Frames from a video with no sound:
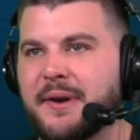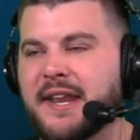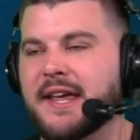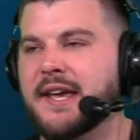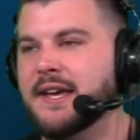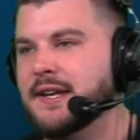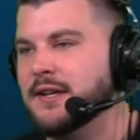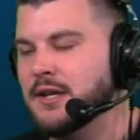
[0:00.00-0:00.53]
and
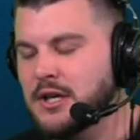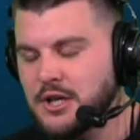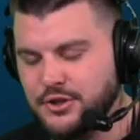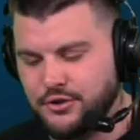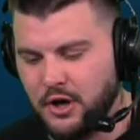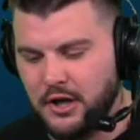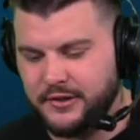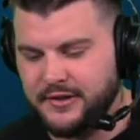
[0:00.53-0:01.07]
in.
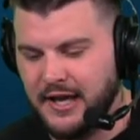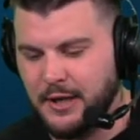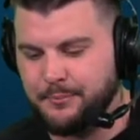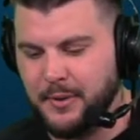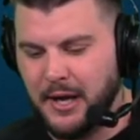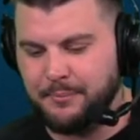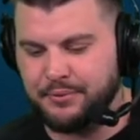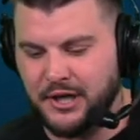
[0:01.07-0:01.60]
Strong take
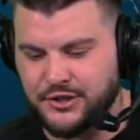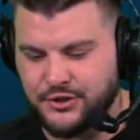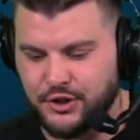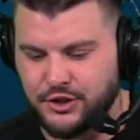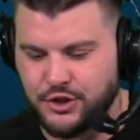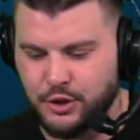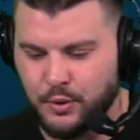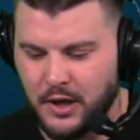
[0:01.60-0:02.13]
by Precious
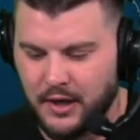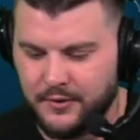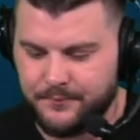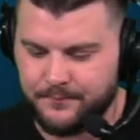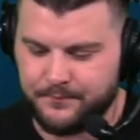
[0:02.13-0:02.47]
Achiuwa.